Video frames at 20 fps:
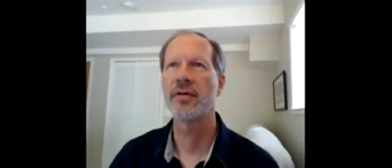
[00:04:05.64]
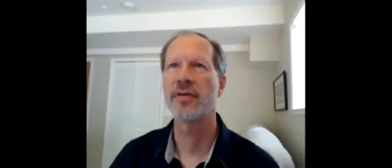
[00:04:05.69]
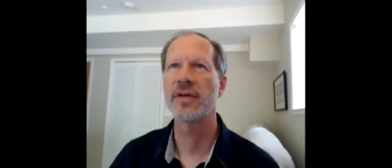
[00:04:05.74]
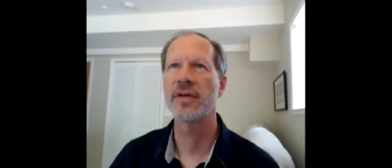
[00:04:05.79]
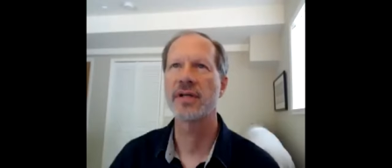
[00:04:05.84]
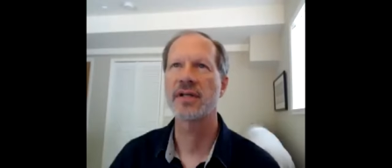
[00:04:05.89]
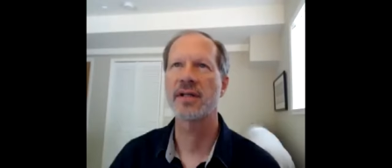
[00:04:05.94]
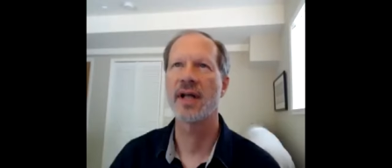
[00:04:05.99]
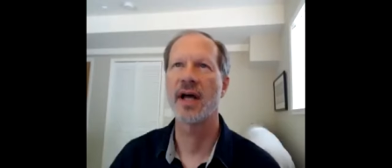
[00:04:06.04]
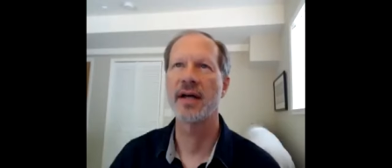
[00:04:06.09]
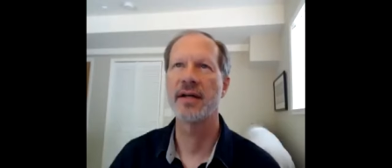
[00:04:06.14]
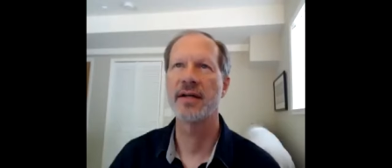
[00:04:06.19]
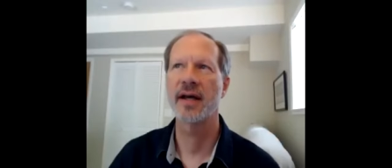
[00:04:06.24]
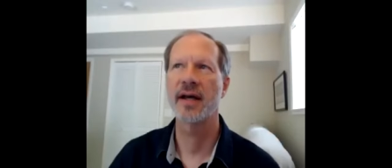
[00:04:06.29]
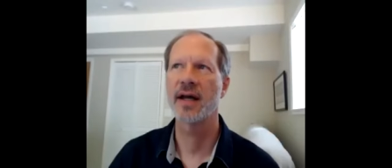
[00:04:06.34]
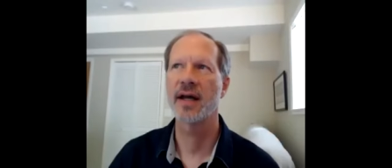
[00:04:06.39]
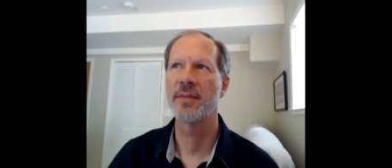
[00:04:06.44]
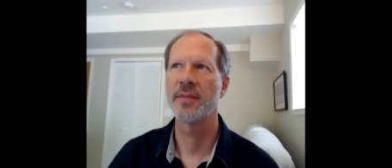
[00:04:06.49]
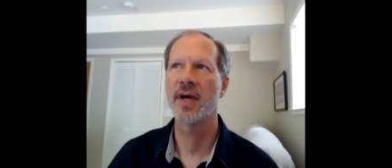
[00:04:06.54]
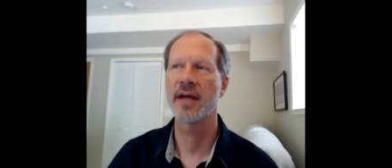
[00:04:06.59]
slide deck?
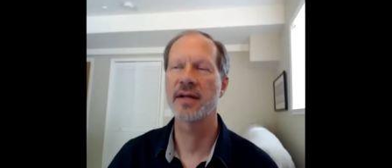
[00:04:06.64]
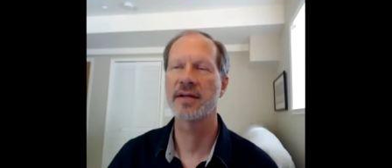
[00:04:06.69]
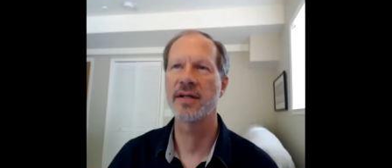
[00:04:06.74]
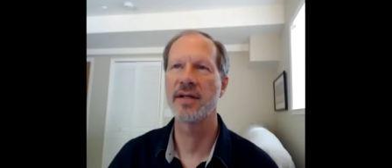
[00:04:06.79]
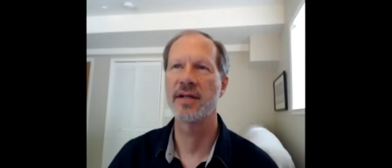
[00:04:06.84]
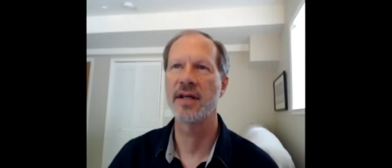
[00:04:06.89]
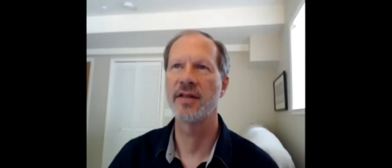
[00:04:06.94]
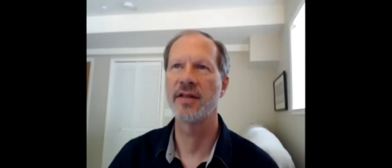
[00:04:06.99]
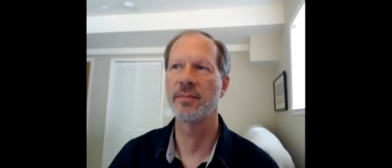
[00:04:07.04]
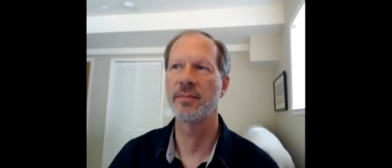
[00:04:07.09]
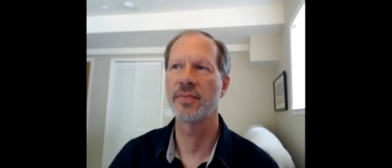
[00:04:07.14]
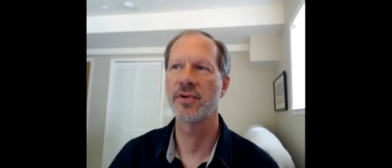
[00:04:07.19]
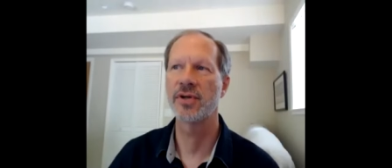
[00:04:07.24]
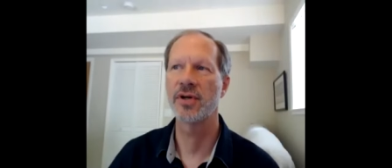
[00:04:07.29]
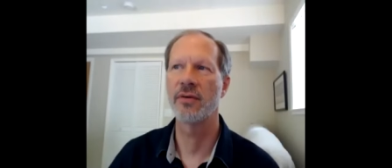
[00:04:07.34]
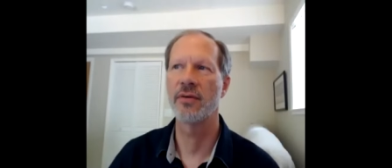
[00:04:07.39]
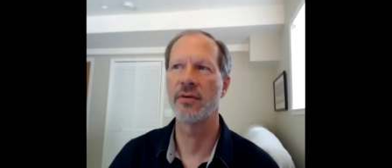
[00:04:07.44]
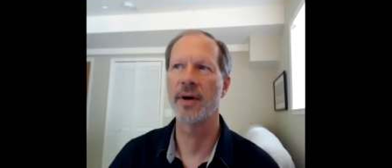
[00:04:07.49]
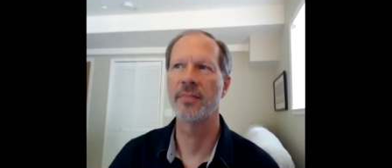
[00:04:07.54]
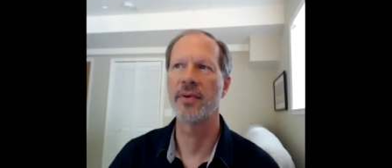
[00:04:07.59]
I'm not seeing them
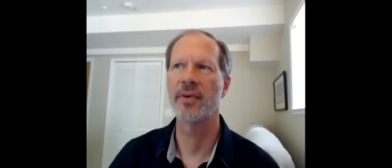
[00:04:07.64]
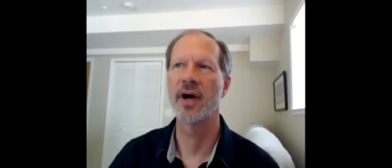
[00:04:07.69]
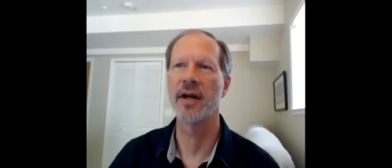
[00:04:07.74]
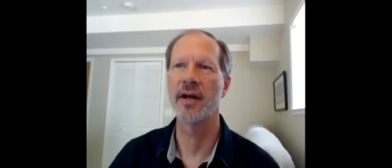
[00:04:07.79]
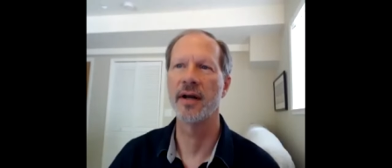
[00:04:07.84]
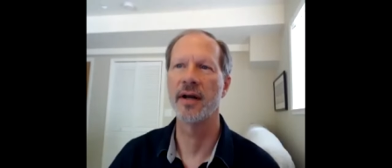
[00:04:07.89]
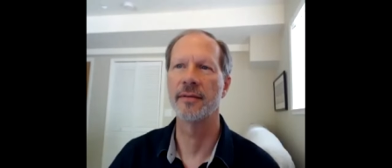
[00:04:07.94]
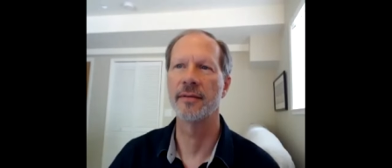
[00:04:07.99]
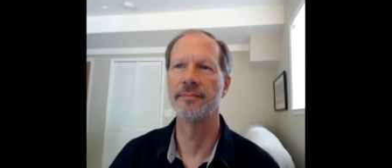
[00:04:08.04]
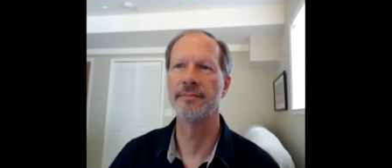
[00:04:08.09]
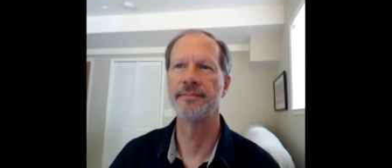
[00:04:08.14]
show up right now.